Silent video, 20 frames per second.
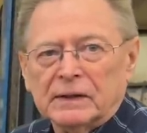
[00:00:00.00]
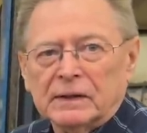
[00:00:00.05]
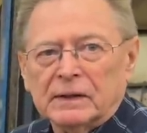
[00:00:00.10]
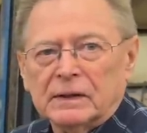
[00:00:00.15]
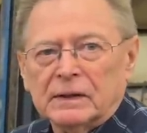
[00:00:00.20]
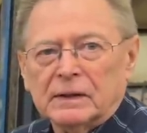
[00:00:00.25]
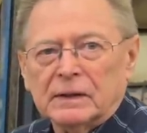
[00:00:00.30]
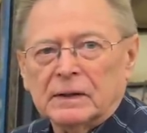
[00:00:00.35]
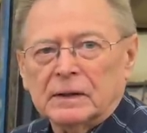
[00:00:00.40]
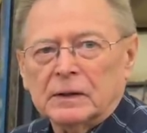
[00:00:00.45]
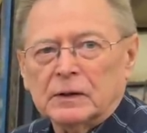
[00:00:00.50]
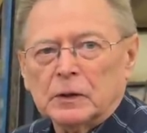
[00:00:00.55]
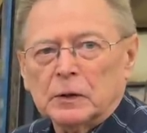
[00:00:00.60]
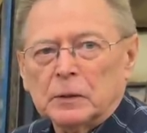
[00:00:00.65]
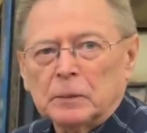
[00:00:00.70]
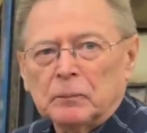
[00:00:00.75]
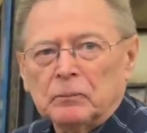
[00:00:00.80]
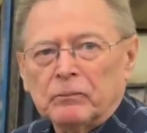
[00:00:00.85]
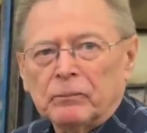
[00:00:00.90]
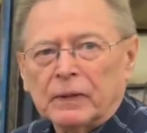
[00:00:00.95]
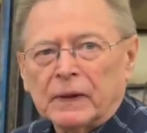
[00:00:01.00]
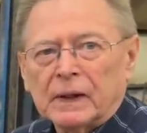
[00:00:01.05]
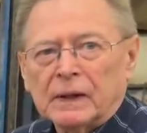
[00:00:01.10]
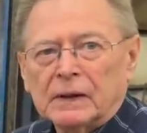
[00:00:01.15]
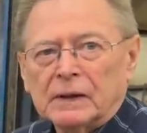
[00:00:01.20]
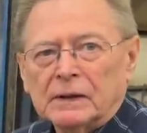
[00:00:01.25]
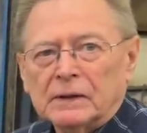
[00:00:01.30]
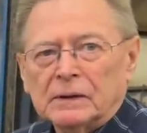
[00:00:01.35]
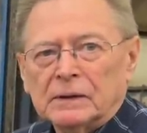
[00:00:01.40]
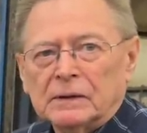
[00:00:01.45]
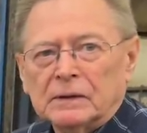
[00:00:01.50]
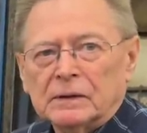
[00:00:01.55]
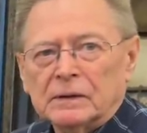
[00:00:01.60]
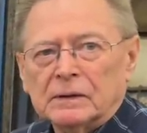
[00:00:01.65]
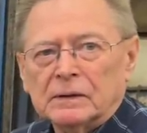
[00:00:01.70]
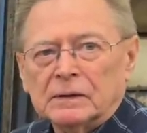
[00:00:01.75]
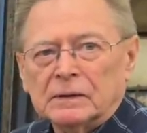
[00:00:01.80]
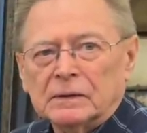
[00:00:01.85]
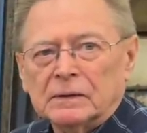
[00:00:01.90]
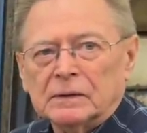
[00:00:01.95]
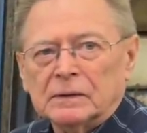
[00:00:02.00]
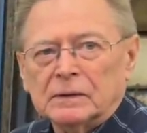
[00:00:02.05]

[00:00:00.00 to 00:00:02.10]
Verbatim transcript: I, remember that black number 30 that